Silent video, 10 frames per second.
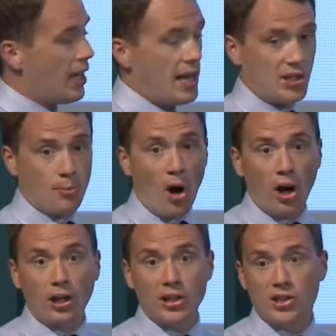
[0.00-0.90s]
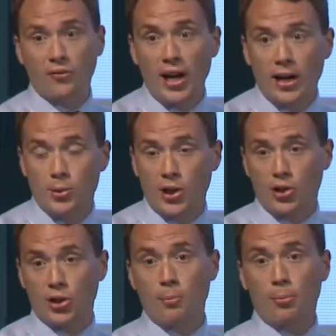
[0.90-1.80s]
Here's some highlights of the
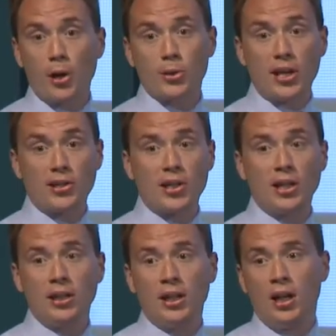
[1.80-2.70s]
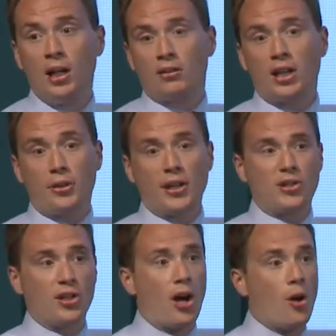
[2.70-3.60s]
acquisition and processing. Key
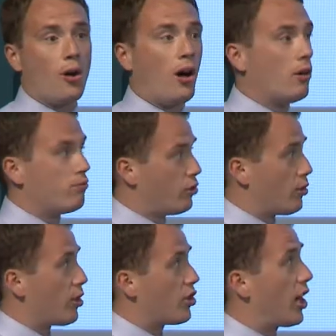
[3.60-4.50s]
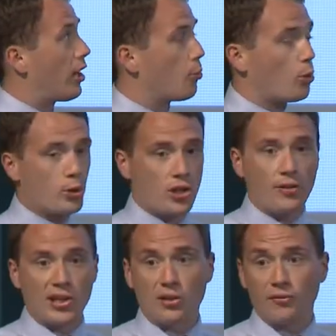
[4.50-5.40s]
things to note are, due to the shallow
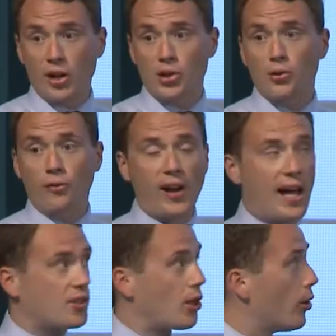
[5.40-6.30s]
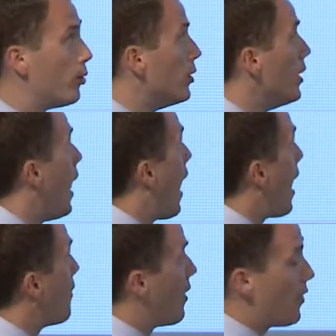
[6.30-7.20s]
water, it's conventional flat tow,
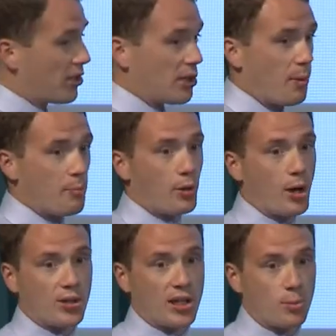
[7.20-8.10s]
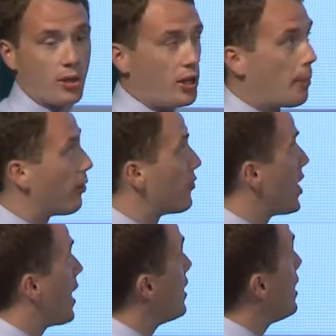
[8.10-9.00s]
and then this has been processed with a number of
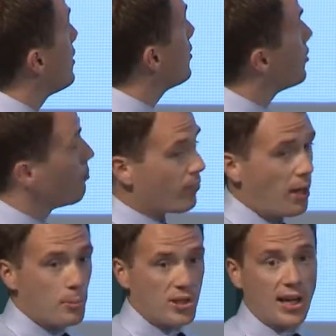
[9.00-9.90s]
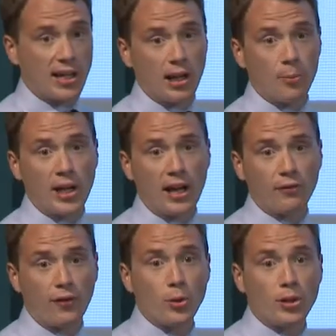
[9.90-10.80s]
techniques. In particular, we
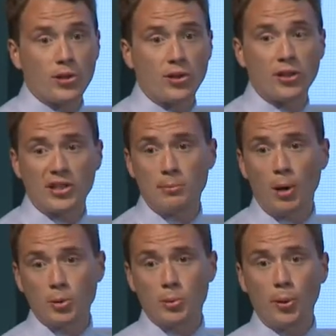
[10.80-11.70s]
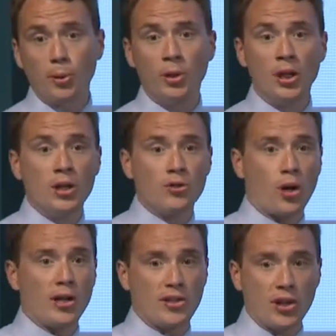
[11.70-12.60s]
had focus on the demultiple,
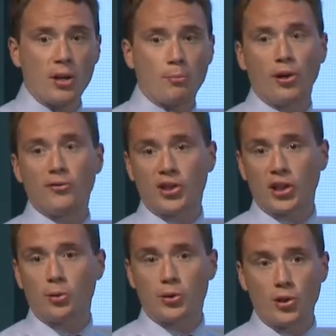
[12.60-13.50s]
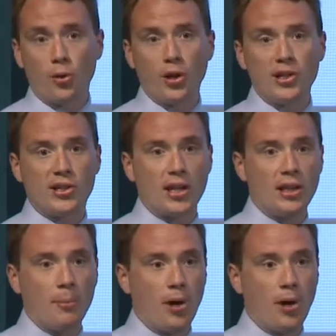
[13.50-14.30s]
trying to improve signal to noise in the